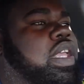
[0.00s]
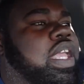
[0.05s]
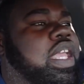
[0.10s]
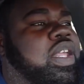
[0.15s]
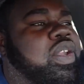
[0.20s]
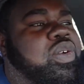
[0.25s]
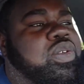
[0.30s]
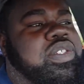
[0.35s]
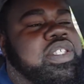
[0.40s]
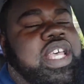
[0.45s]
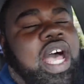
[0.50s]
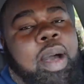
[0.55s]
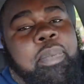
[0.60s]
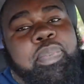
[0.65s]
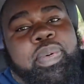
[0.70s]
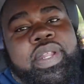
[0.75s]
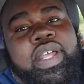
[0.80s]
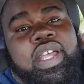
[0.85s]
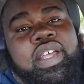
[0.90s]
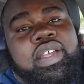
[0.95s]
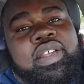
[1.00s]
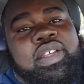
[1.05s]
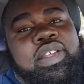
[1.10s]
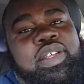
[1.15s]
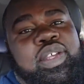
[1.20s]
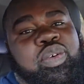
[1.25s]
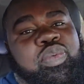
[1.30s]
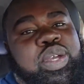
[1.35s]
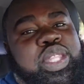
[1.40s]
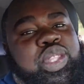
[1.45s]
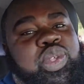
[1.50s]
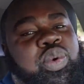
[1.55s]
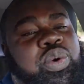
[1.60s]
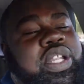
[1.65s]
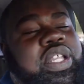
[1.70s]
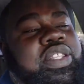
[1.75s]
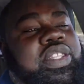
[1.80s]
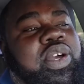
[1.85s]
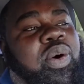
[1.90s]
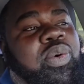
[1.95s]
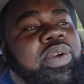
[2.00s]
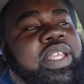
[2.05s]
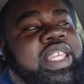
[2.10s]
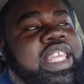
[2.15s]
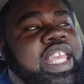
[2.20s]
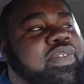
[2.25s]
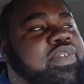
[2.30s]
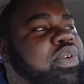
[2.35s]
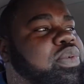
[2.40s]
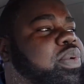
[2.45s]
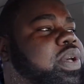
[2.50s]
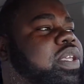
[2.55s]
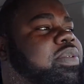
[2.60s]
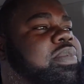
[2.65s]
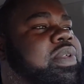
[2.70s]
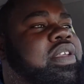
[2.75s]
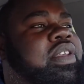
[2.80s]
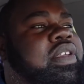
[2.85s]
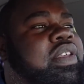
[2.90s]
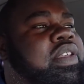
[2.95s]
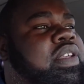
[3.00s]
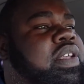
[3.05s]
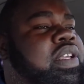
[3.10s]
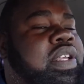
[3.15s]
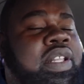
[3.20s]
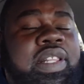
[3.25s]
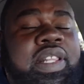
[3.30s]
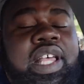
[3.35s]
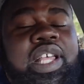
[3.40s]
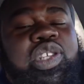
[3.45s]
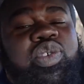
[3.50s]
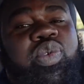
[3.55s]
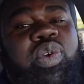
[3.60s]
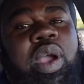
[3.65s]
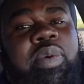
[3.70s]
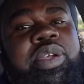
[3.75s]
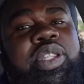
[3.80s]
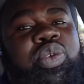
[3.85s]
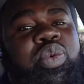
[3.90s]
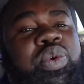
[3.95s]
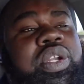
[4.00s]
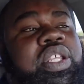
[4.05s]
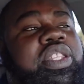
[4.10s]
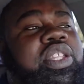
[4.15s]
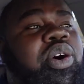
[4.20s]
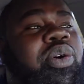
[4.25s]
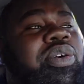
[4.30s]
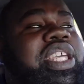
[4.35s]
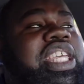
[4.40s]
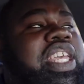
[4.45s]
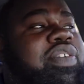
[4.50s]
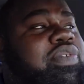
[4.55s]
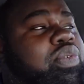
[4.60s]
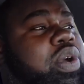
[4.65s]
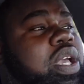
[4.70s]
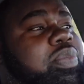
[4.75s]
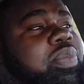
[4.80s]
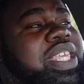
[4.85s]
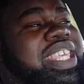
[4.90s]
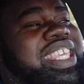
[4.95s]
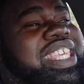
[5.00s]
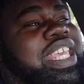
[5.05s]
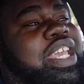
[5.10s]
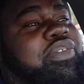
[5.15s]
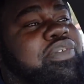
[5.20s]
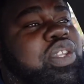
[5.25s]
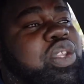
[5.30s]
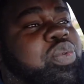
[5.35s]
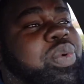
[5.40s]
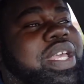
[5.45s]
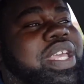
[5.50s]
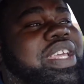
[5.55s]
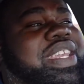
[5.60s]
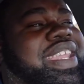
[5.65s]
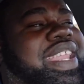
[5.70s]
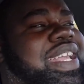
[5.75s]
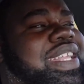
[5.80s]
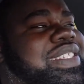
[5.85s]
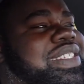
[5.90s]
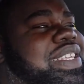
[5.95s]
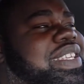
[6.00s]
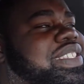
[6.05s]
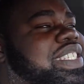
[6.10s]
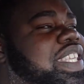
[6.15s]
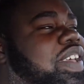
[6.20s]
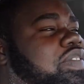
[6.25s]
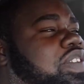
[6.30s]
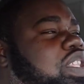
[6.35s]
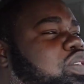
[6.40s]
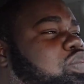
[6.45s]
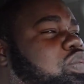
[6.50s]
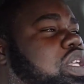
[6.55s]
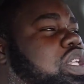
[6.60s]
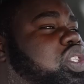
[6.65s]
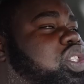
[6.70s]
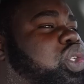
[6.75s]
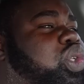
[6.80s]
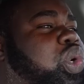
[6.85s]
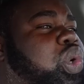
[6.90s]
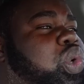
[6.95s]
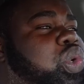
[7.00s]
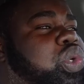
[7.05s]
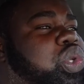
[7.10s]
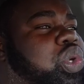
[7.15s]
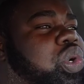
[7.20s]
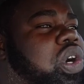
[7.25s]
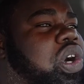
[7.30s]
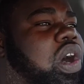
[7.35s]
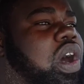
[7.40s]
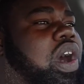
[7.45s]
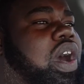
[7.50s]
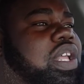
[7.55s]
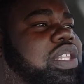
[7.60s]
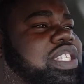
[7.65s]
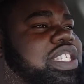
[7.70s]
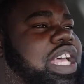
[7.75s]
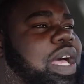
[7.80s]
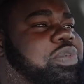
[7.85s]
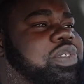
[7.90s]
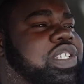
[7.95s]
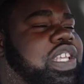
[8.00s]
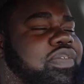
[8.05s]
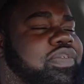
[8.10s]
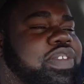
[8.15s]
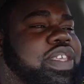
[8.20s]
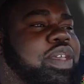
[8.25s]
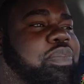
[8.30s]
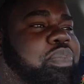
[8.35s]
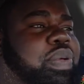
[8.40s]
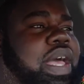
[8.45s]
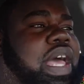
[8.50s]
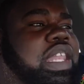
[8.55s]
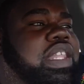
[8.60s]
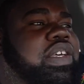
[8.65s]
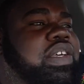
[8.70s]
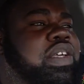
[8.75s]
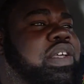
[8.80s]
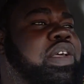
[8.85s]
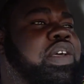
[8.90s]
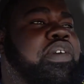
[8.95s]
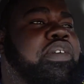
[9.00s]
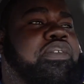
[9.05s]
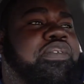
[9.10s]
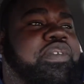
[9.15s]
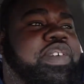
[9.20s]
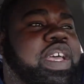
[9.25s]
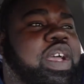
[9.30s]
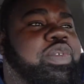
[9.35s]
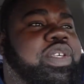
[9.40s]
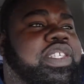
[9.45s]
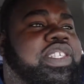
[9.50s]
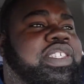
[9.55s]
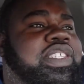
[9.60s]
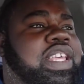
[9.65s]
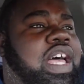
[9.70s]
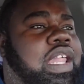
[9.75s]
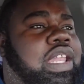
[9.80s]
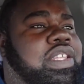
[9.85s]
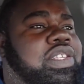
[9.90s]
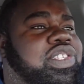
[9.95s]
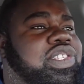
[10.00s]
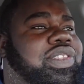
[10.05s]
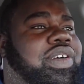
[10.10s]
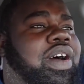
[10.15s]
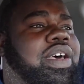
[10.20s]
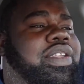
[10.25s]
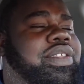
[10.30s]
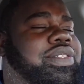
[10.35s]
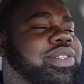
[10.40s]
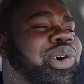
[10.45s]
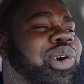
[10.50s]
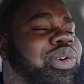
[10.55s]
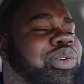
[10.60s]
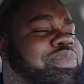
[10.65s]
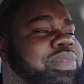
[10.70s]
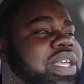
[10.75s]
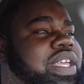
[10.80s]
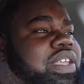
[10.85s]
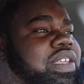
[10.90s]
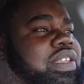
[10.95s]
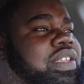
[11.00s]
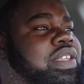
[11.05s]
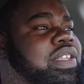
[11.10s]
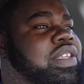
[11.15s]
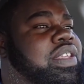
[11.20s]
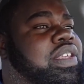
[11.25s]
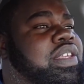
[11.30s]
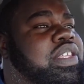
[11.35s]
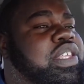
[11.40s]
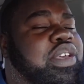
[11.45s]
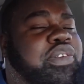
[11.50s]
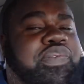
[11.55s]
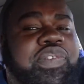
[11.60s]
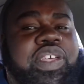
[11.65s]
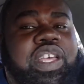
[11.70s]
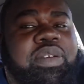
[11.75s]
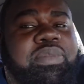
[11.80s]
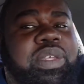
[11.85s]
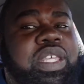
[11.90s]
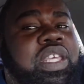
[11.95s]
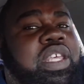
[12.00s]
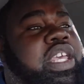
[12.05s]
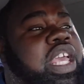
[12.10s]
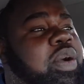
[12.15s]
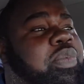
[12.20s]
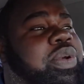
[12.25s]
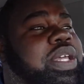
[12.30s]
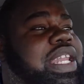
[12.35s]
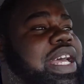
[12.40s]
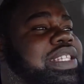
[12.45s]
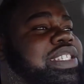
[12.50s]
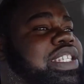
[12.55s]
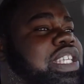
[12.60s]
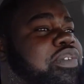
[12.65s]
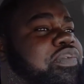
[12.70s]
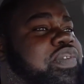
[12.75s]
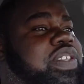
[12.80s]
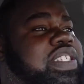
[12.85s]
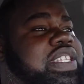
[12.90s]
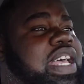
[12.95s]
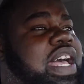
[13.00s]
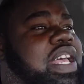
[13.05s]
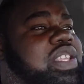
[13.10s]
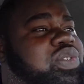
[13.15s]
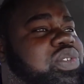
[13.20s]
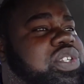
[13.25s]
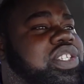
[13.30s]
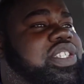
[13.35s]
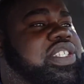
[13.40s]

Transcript: And on top of that, we doing a Donk giveaway, man. That's right, we doing a Donk giveaway. We giving away a nineteen seventy-three two-door hardtop Chevy Impala. Very solid starter Donk, man. You feel me? And we like to emphasize on the